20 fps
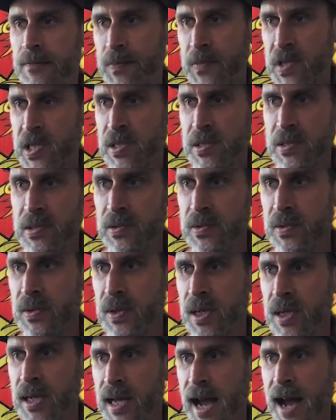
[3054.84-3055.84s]
to
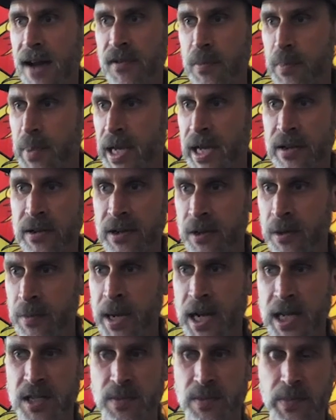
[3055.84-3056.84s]
have it paid, your
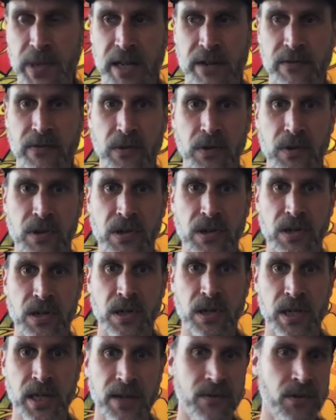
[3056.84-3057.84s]
medicine paid for,
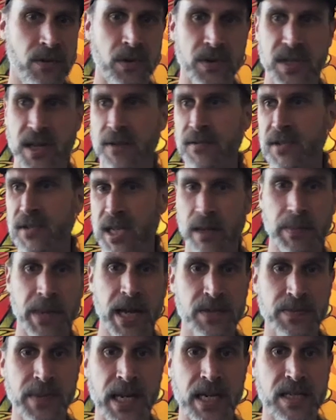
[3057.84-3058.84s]
even though it's obviously the
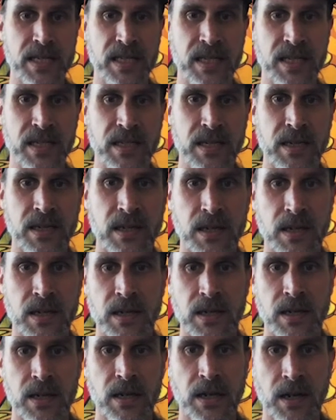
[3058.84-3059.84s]
best medicine
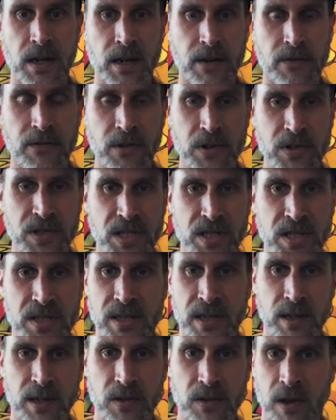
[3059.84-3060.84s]
versus,
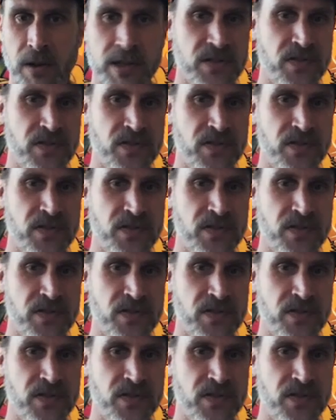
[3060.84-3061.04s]
you know, all these